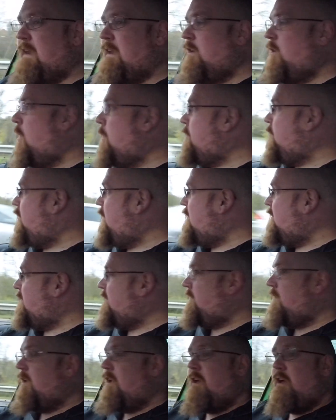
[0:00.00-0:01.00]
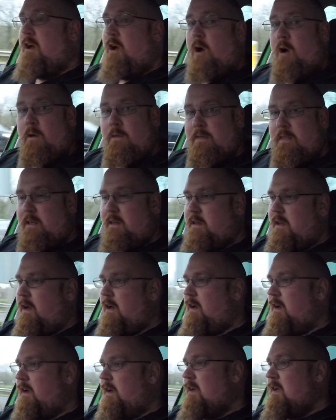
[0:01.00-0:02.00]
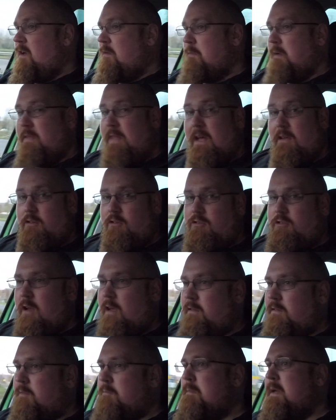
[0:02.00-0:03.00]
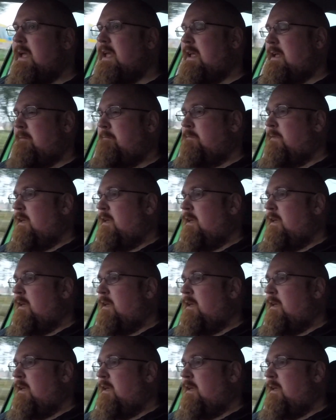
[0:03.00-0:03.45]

options on the car, but that's just me.